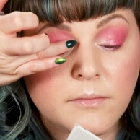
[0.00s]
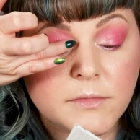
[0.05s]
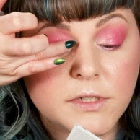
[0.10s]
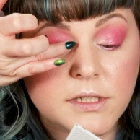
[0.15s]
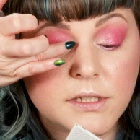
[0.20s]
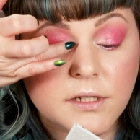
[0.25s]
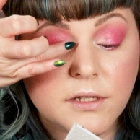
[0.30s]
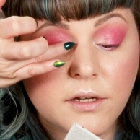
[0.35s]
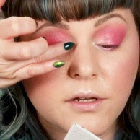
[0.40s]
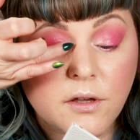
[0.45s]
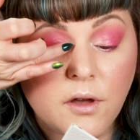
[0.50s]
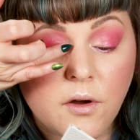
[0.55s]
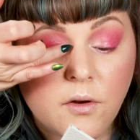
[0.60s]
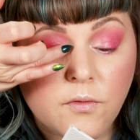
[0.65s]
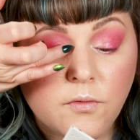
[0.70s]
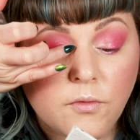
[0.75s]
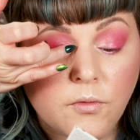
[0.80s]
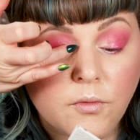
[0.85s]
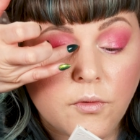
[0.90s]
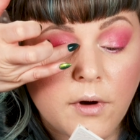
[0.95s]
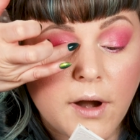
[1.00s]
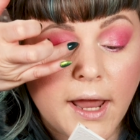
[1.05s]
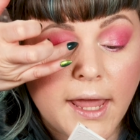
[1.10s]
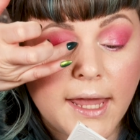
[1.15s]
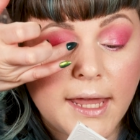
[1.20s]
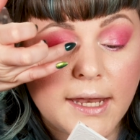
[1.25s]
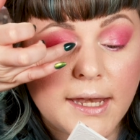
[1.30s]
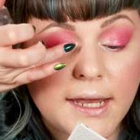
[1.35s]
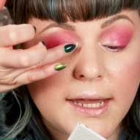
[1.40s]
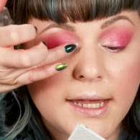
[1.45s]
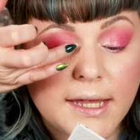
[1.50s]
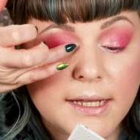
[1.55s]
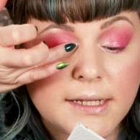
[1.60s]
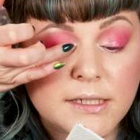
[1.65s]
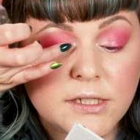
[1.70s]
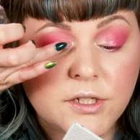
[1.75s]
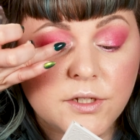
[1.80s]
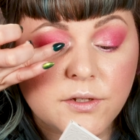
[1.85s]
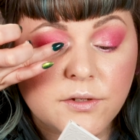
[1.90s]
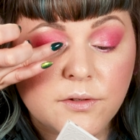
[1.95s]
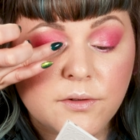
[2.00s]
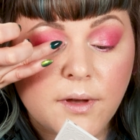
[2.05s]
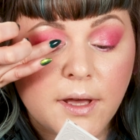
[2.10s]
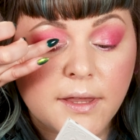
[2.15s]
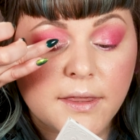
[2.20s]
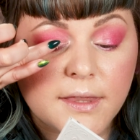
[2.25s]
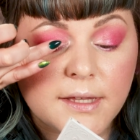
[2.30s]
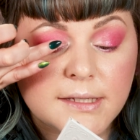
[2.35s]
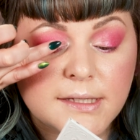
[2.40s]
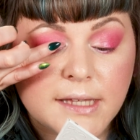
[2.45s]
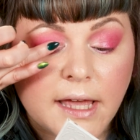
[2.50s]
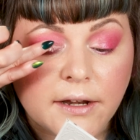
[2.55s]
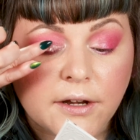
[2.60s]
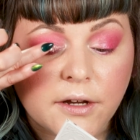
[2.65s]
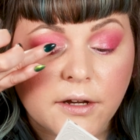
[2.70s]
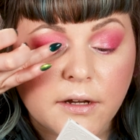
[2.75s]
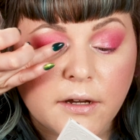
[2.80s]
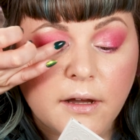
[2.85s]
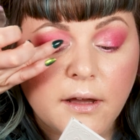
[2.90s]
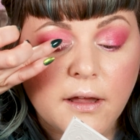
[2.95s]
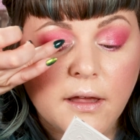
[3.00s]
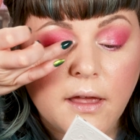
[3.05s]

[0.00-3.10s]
I'm just gonna go right into the center.